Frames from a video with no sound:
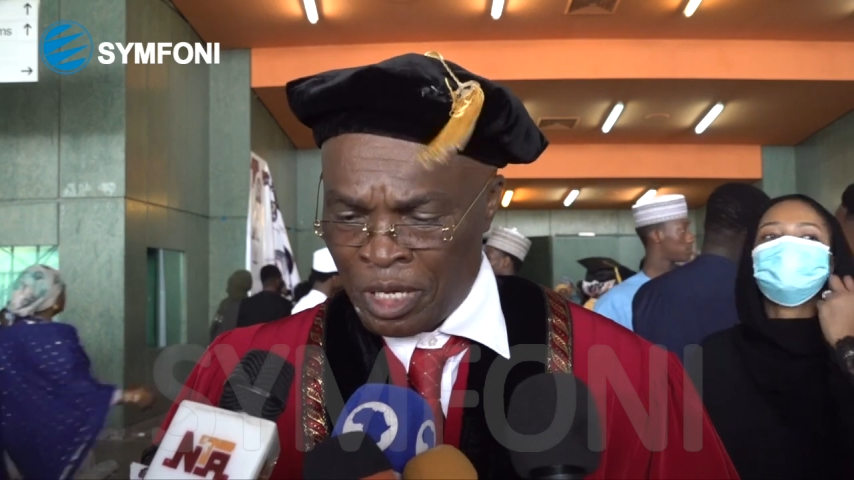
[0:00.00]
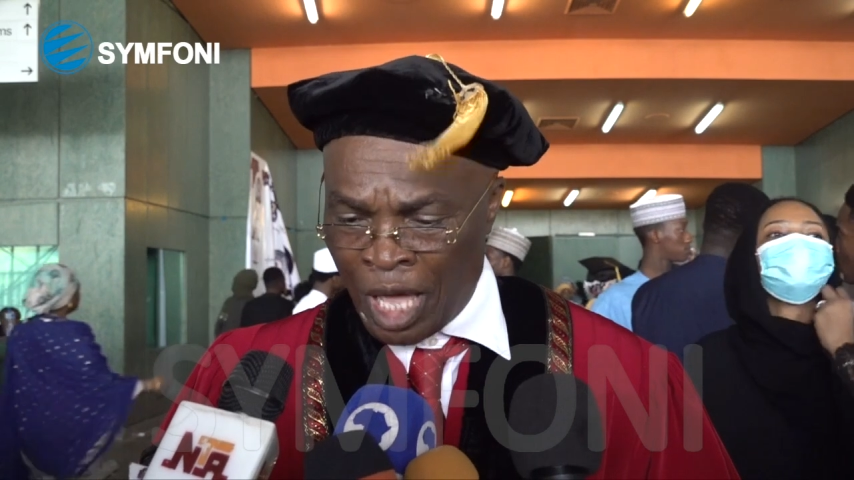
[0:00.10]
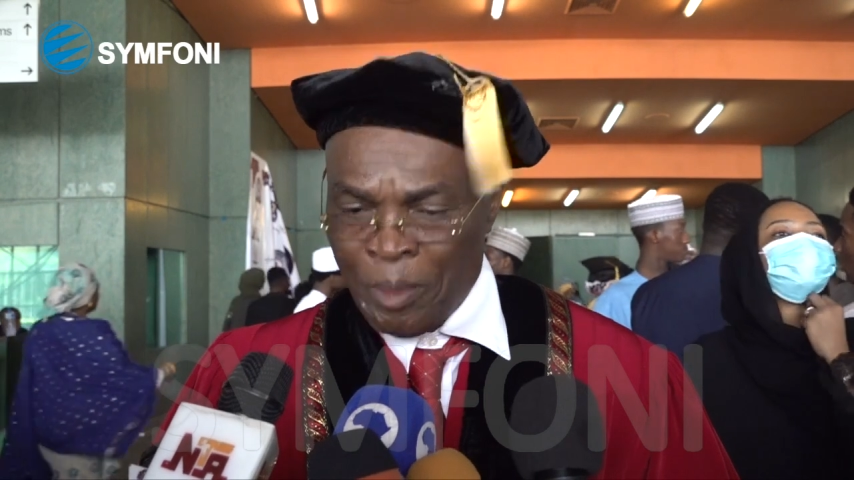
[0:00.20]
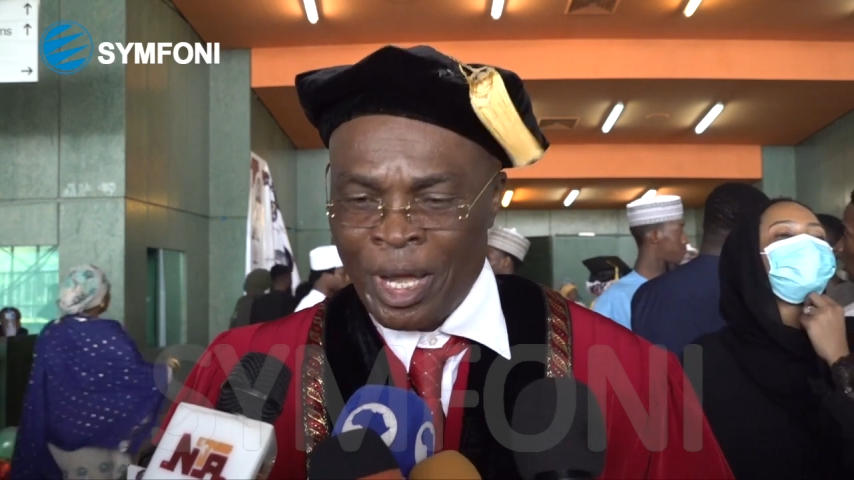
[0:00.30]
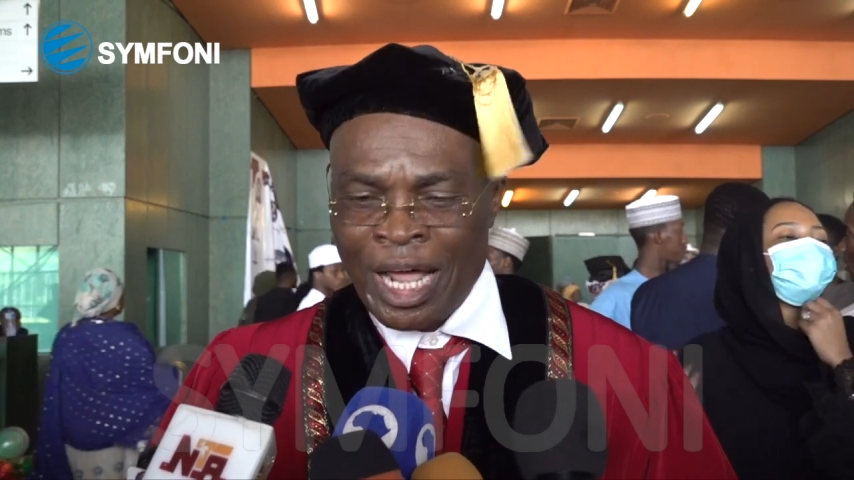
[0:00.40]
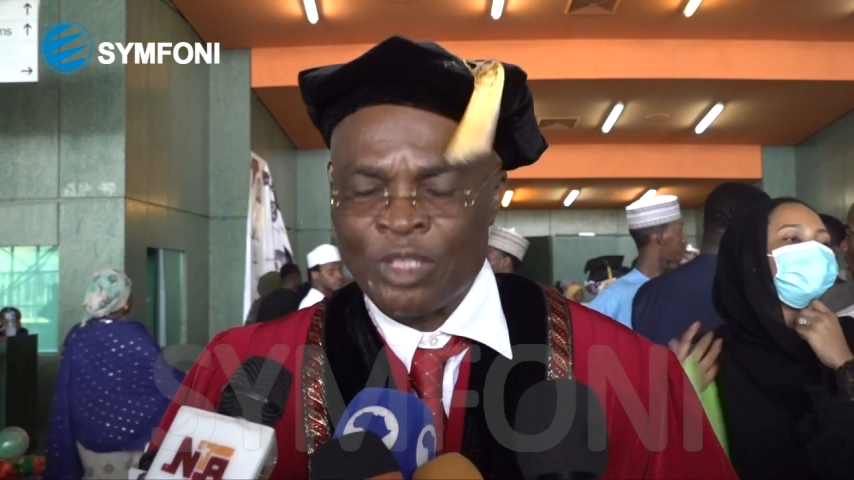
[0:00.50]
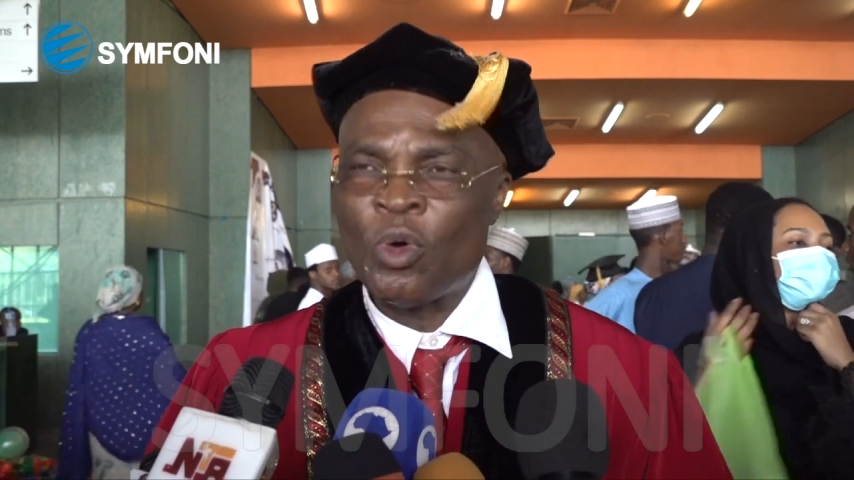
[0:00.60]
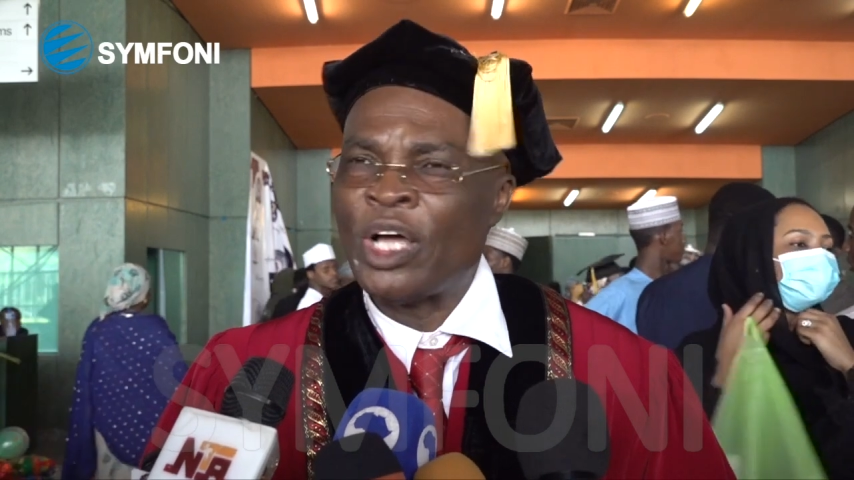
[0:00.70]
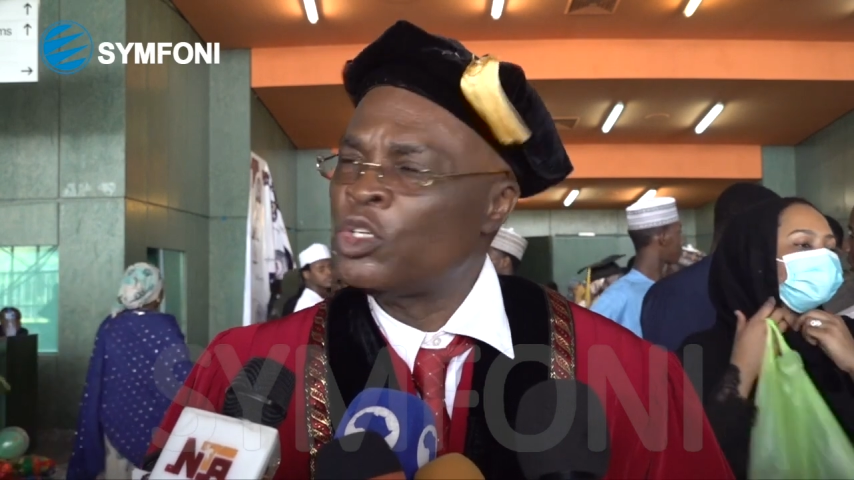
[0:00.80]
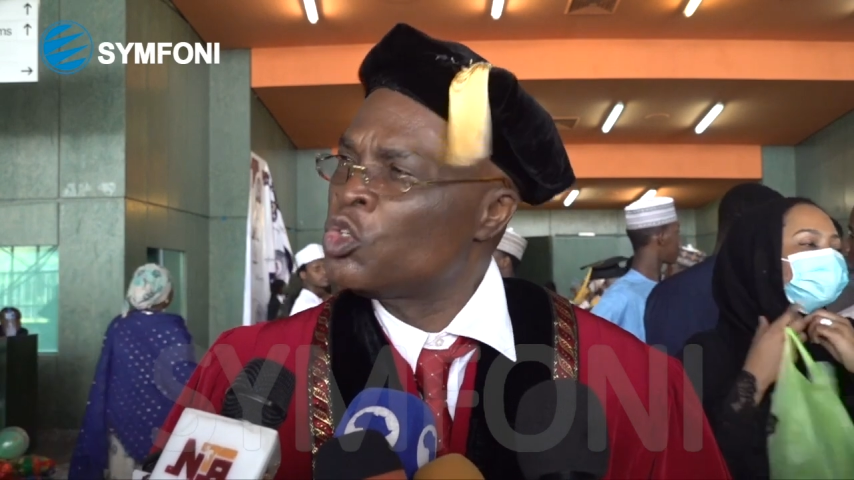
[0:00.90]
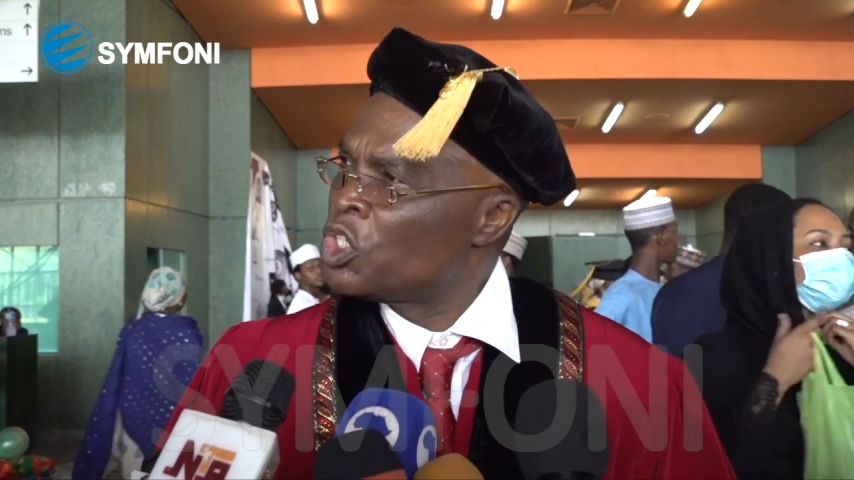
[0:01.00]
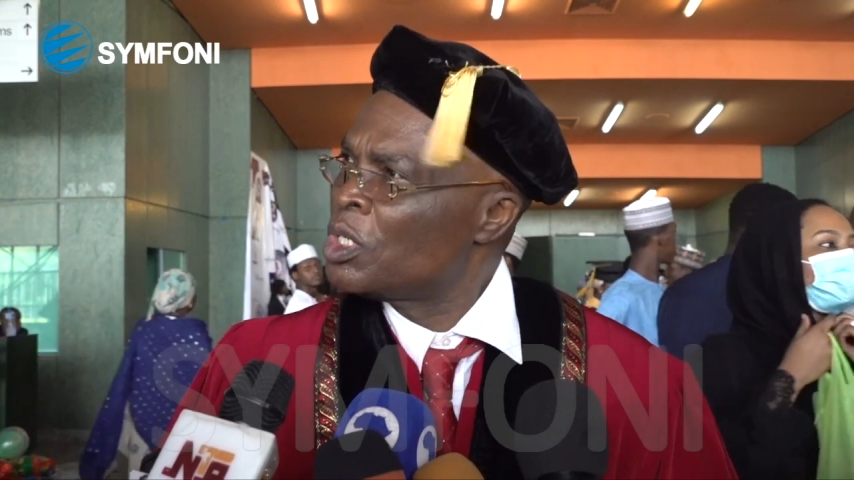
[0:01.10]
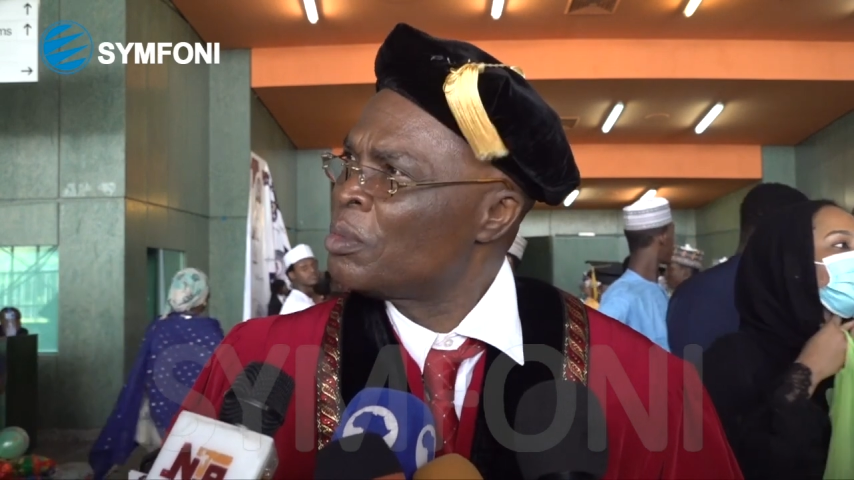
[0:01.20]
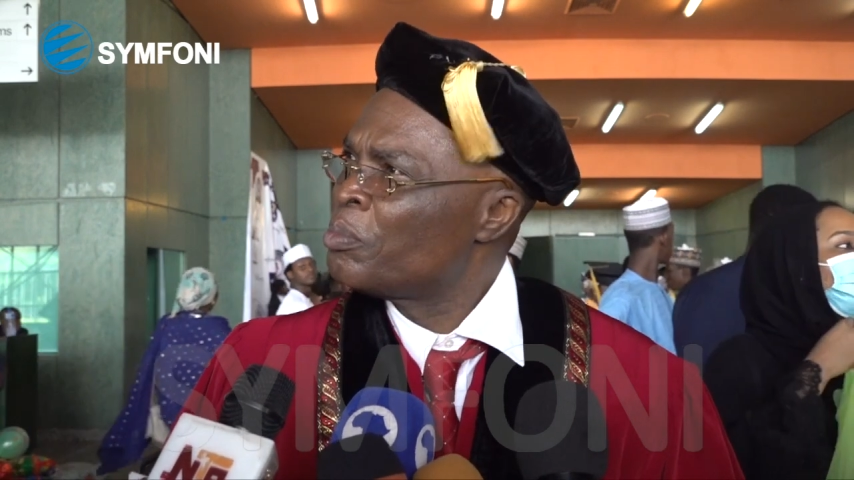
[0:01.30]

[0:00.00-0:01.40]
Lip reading: cameras we are using,